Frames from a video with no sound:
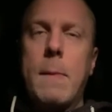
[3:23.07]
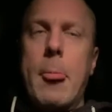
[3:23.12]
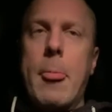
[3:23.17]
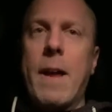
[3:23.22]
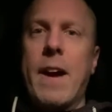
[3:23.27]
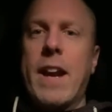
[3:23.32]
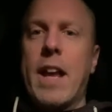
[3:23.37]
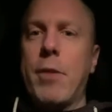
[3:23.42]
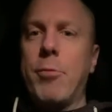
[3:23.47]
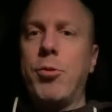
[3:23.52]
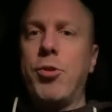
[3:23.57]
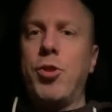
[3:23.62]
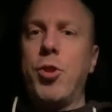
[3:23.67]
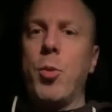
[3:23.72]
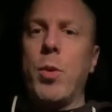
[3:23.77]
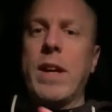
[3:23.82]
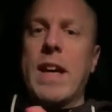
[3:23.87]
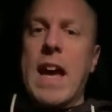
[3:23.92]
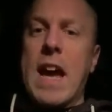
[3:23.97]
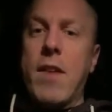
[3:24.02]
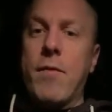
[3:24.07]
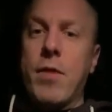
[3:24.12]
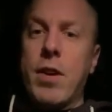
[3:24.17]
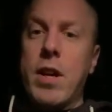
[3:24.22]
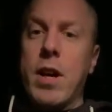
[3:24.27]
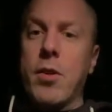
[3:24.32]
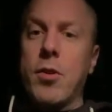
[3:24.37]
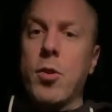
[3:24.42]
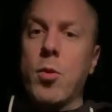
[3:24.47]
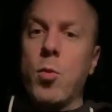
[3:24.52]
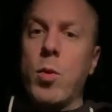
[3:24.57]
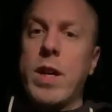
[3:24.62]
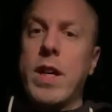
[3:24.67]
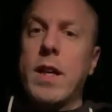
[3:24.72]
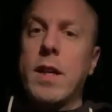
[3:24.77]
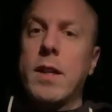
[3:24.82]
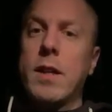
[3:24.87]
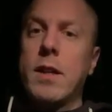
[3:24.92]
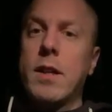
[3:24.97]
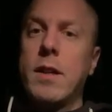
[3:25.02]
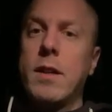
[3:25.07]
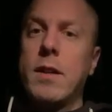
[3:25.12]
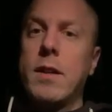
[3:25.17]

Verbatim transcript: and I was doing every other week